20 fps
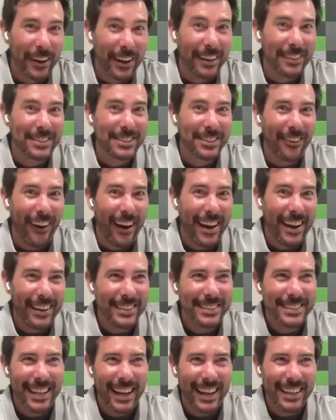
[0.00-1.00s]
million, it was
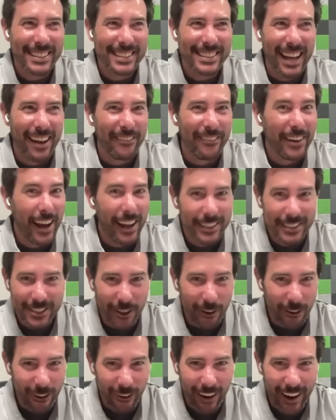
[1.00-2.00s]
great. Second time, not
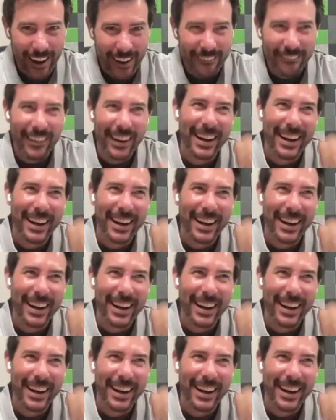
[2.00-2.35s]
so great.